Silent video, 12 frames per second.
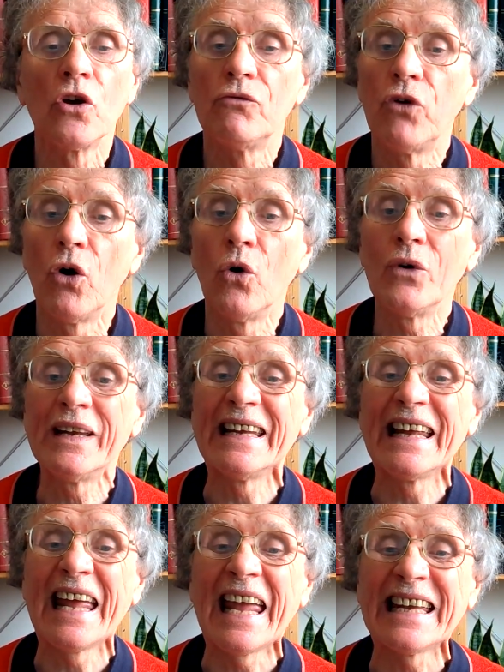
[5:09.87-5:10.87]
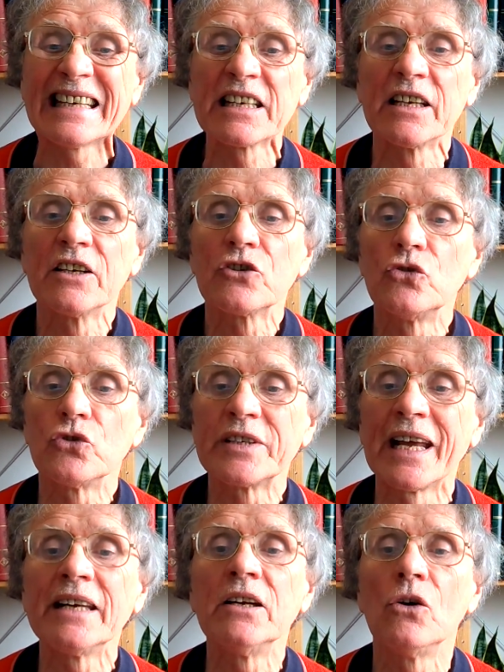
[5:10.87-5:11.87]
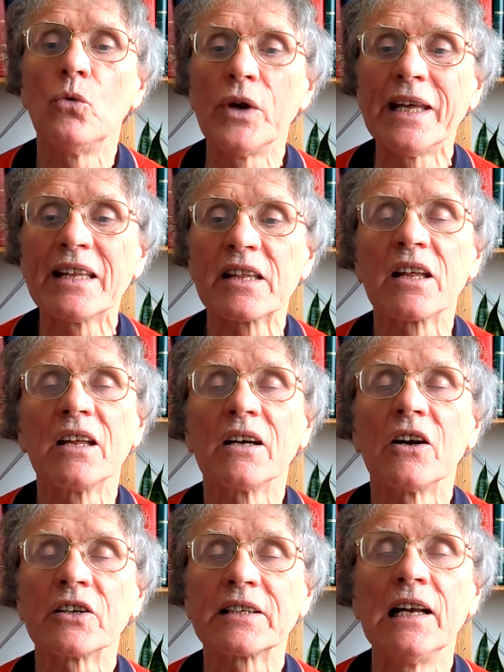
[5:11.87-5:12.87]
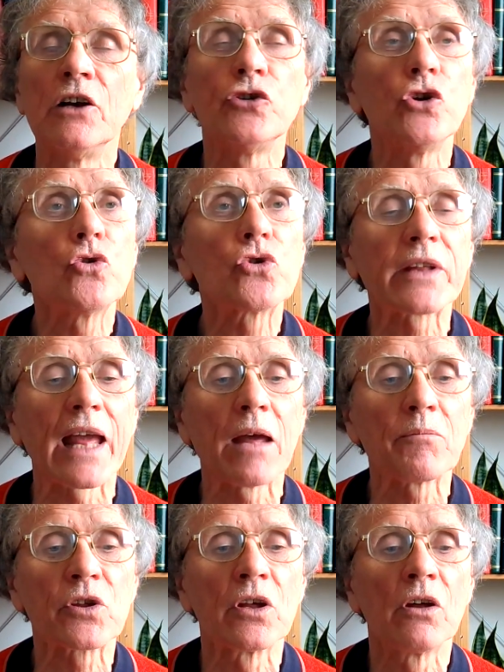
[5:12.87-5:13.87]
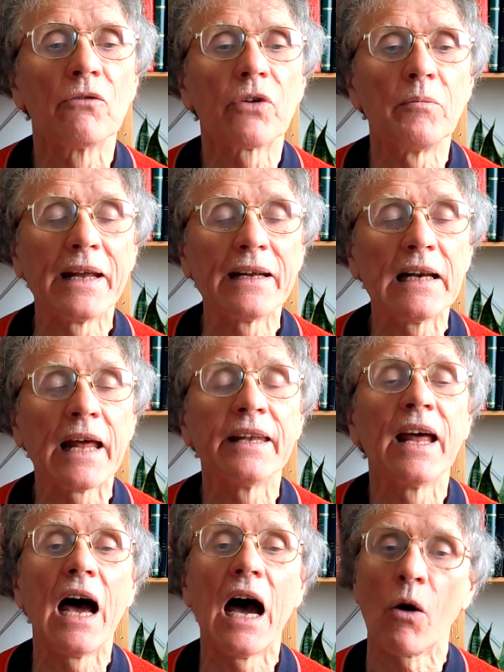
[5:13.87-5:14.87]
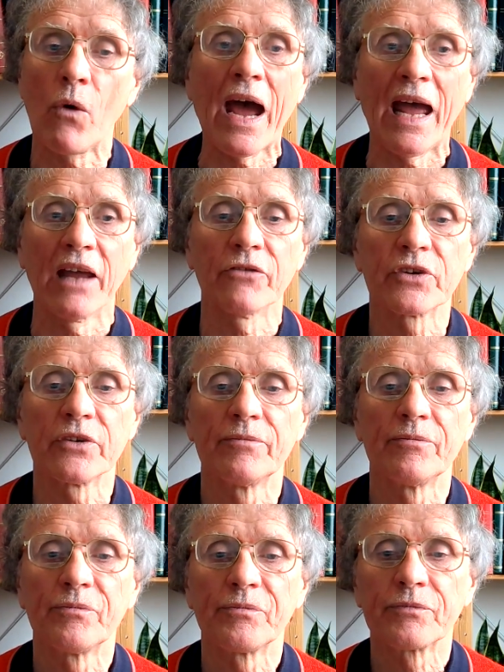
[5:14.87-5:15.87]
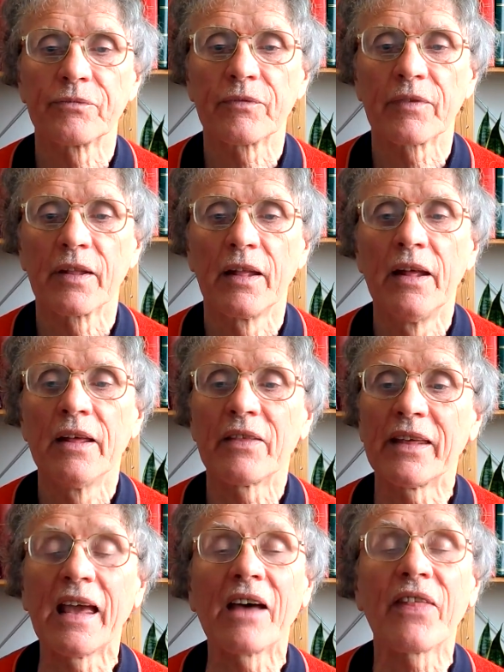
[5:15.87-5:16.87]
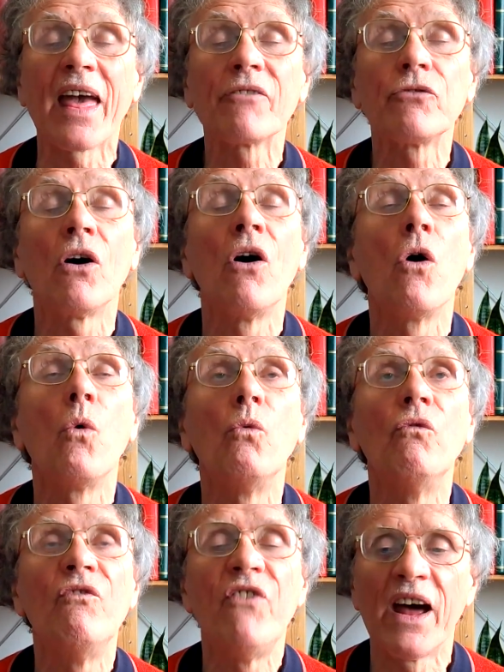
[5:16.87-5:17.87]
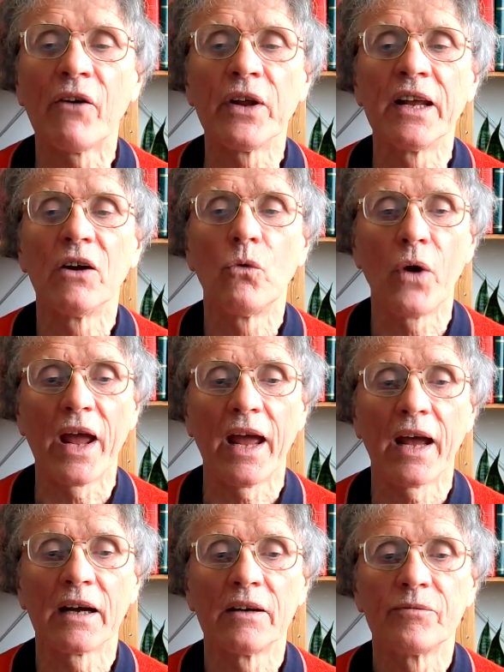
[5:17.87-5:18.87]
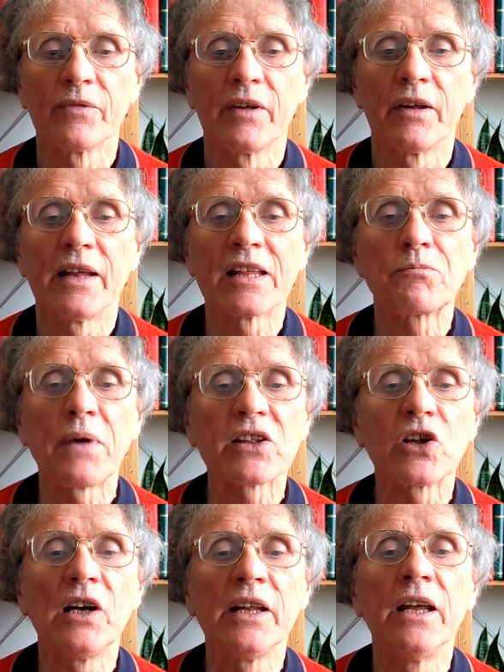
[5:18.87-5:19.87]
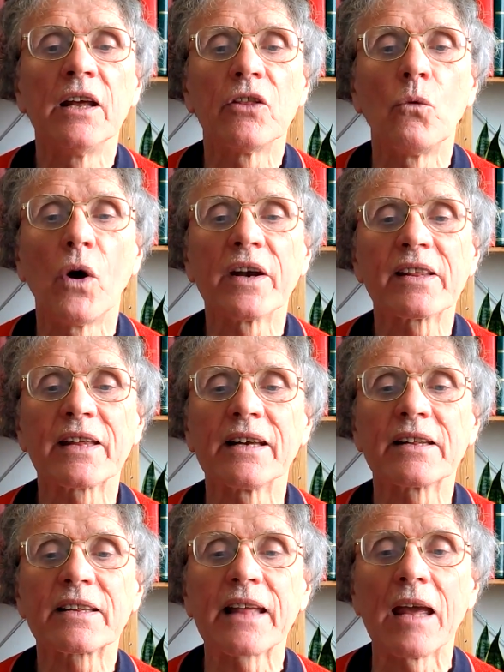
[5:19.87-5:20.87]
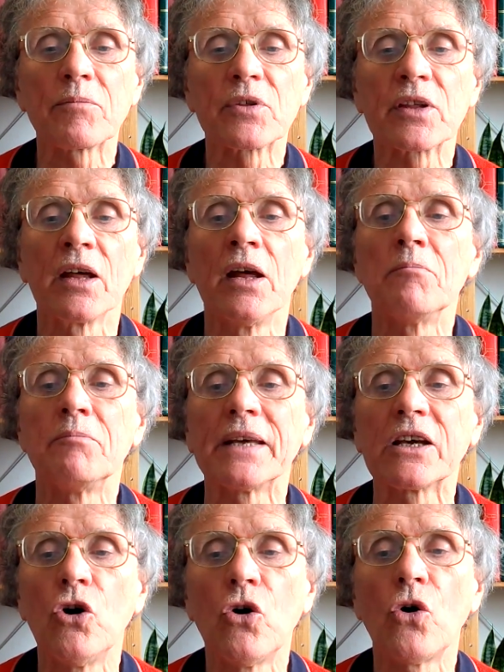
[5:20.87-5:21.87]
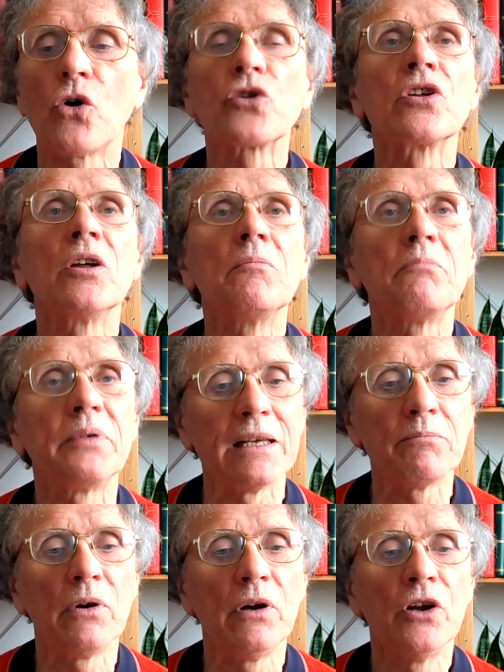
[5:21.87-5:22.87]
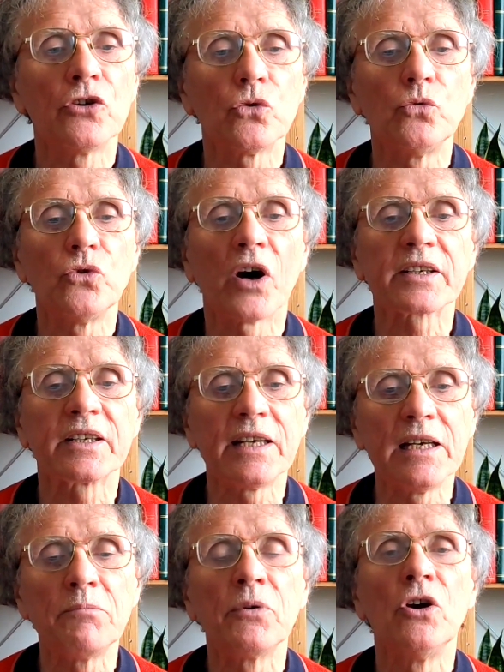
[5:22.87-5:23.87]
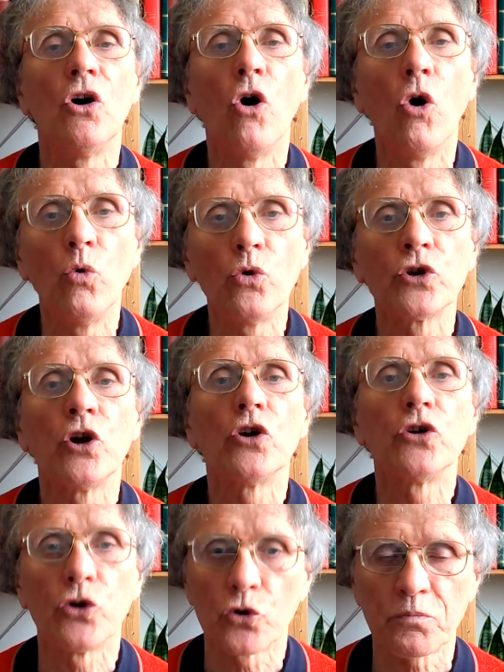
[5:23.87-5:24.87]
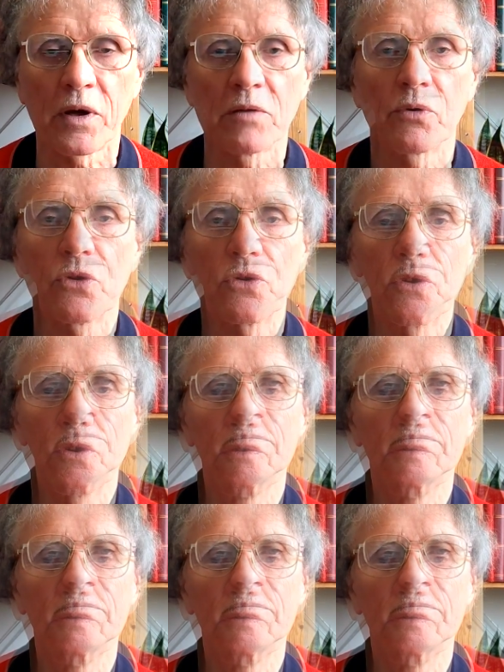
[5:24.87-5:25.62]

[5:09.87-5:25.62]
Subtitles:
for only 8 to 10 weeks until new stamps from England arrived. They are therefore very rare, especially the 1-cent stamps, because people do not keep old newspapers.